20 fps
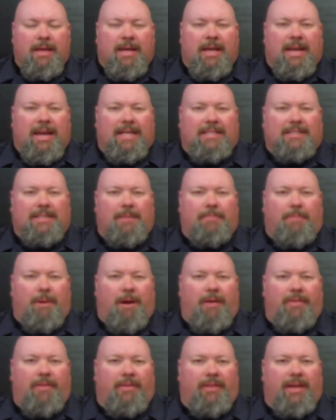Next up
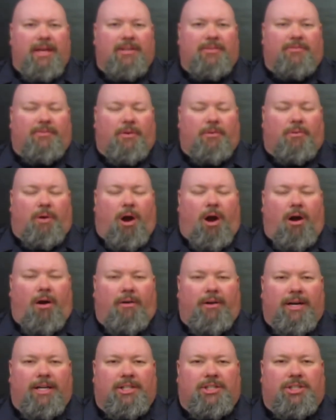on the list,
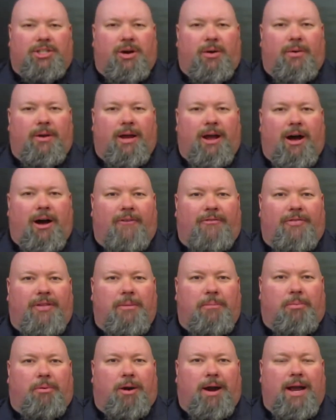Ferrari showing off
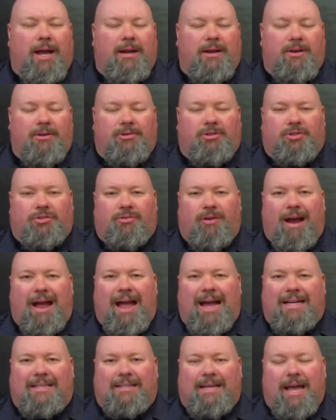the brand new
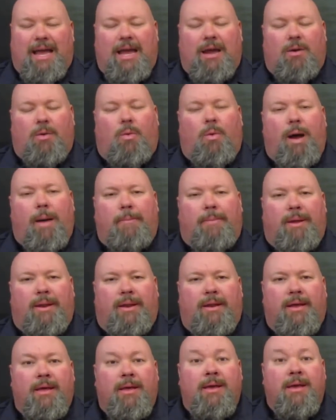track day
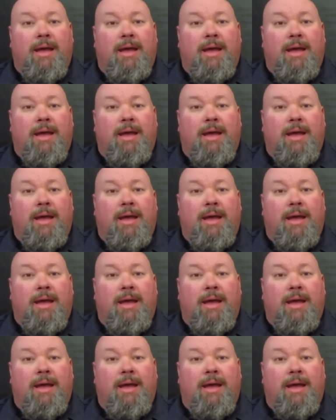weapon